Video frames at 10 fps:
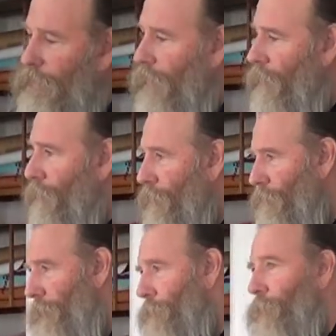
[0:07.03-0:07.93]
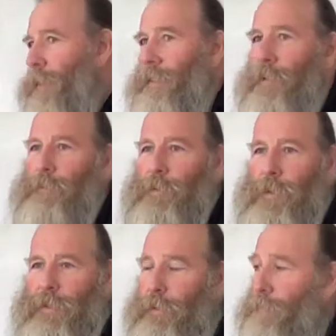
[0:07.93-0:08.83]
I'll take you through 1 point, 2
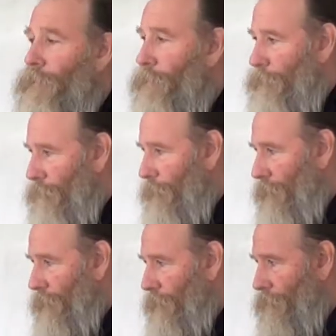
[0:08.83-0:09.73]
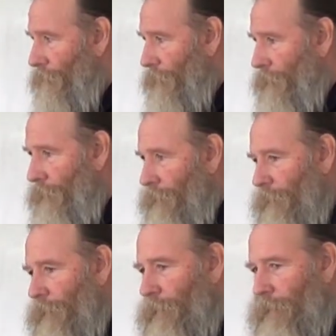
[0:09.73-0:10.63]
point, 3 point perspective,
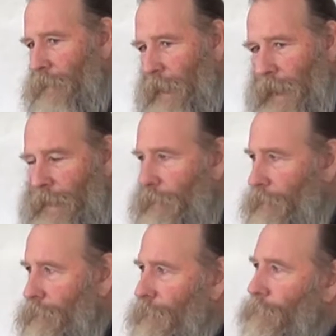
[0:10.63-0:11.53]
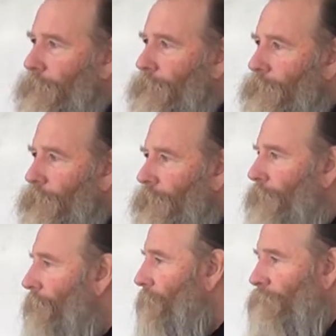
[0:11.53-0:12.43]
how to use them and
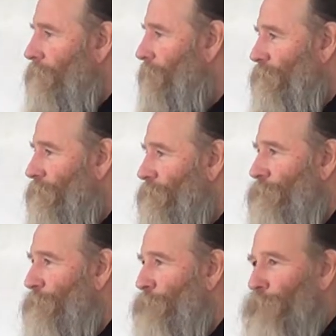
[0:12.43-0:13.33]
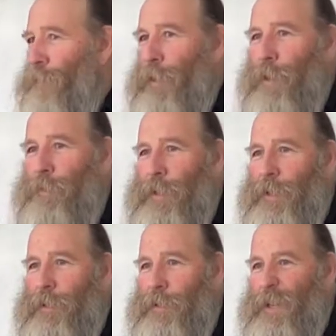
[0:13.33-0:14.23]
cheating with your
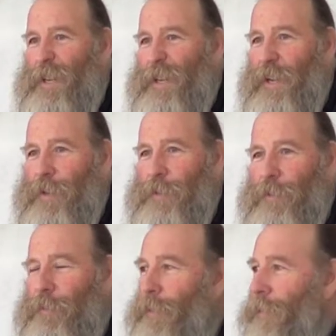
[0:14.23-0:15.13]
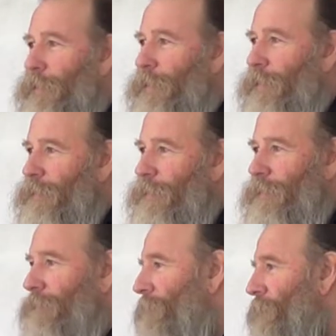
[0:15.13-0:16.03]
artwork, cheat codes, and
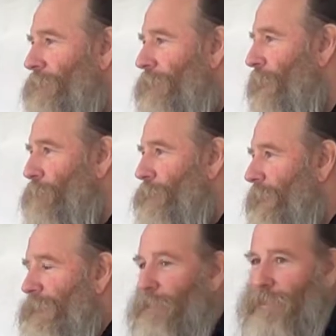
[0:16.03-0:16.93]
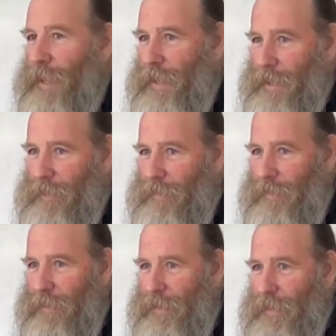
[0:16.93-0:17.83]
just how practical they are
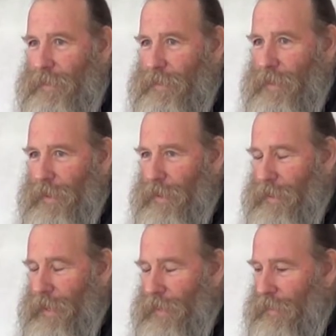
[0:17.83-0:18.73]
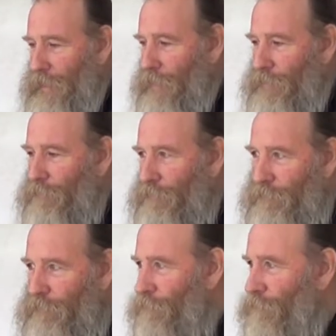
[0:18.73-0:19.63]
and how I don't.
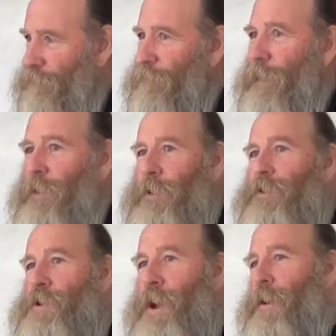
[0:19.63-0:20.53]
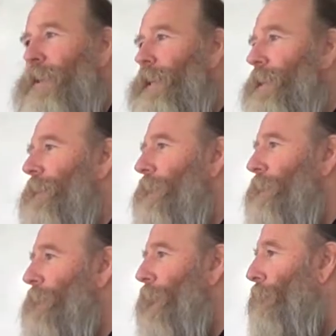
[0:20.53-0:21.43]
Just knowing it
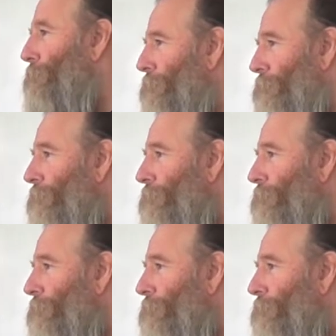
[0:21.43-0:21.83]
is enough.